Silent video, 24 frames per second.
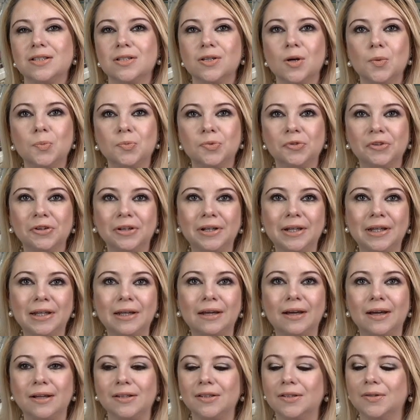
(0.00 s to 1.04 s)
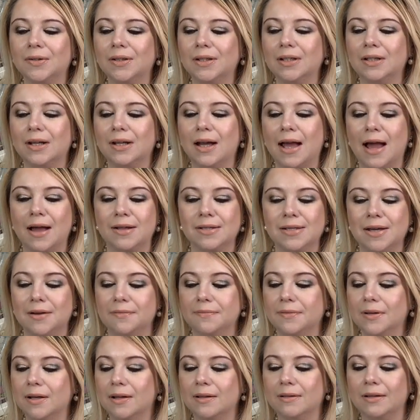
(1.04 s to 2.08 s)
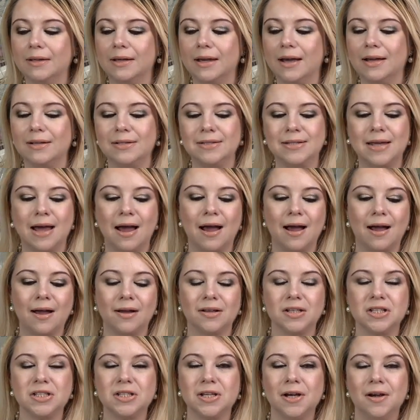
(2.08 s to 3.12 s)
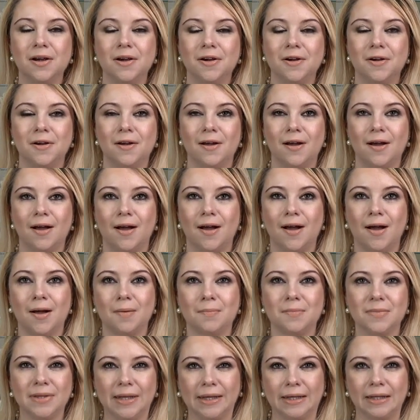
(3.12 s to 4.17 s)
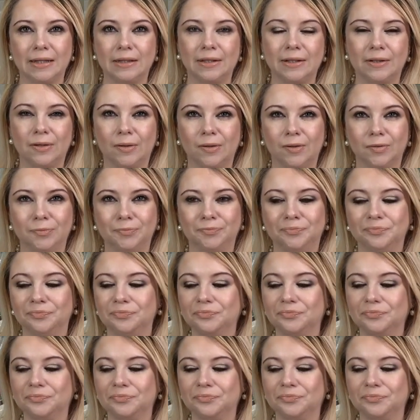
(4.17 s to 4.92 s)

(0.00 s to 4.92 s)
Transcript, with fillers: so pretty, and you can definitely attach um, like a little